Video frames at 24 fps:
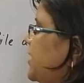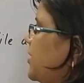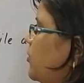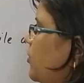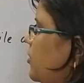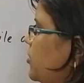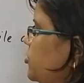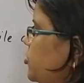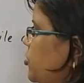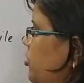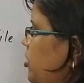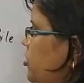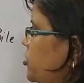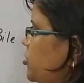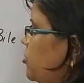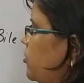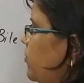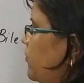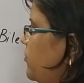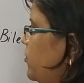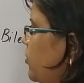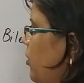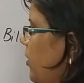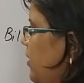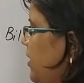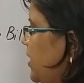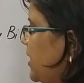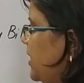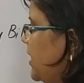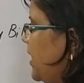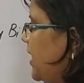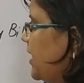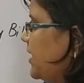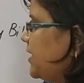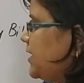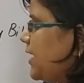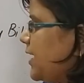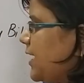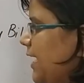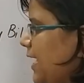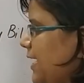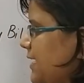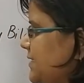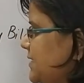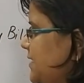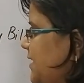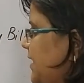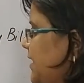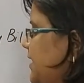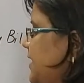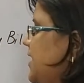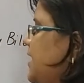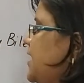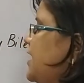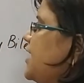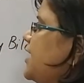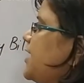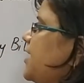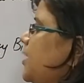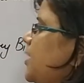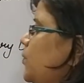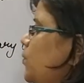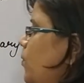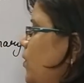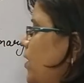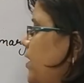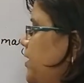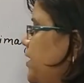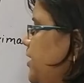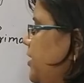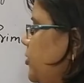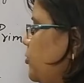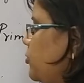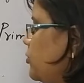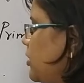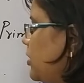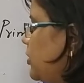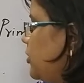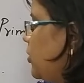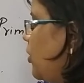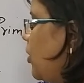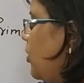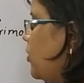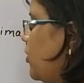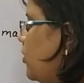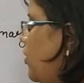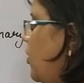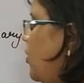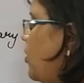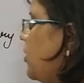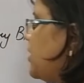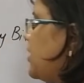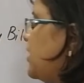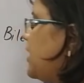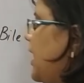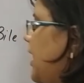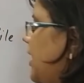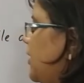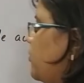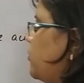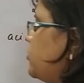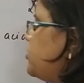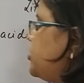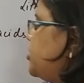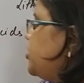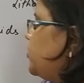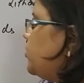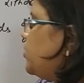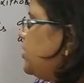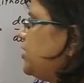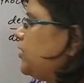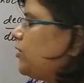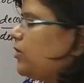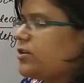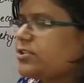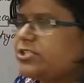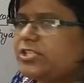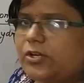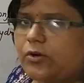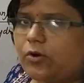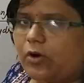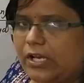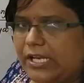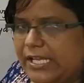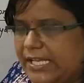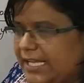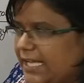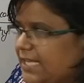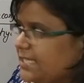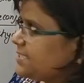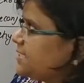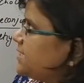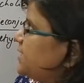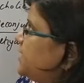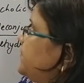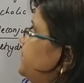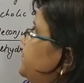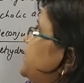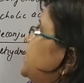the conjugation of taurine and the glycine convert into the tauro or glycochenodeoxycholic acid.